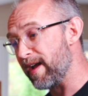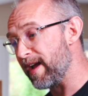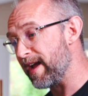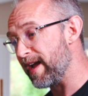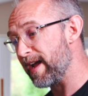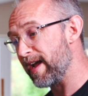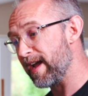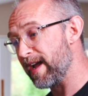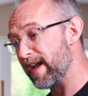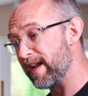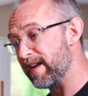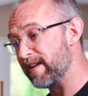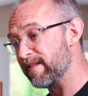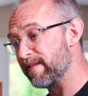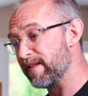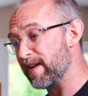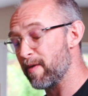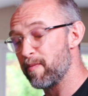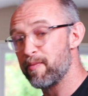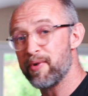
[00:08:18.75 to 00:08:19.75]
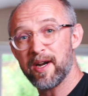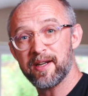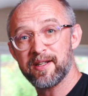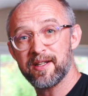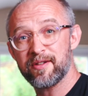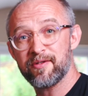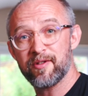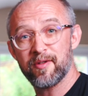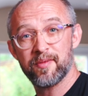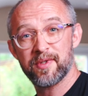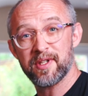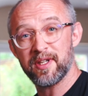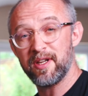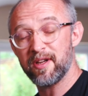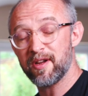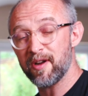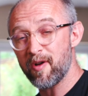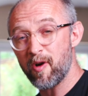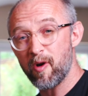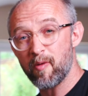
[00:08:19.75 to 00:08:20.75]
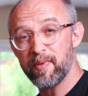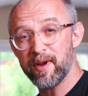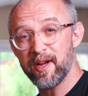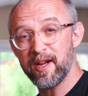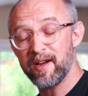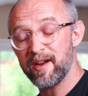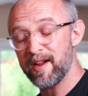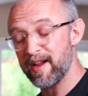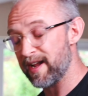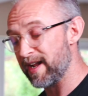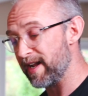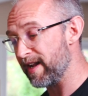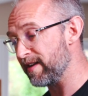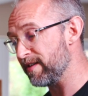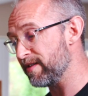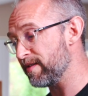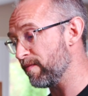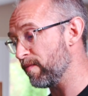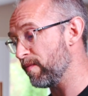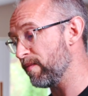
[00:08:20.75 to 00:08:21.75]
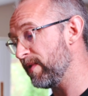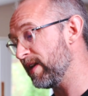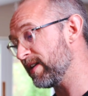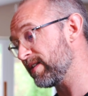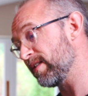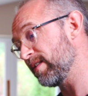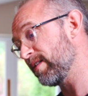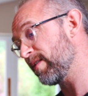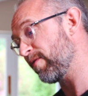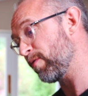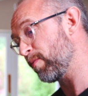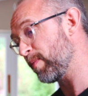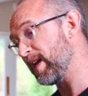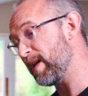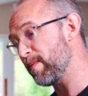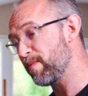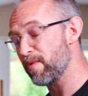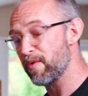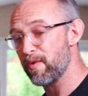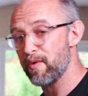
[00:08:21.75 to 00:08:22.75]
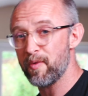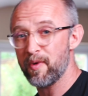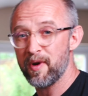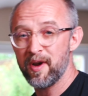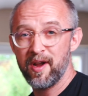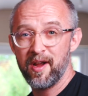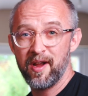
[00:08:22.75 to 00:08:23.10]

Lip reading: and there are practice rooms that you can hop in and listen to other people.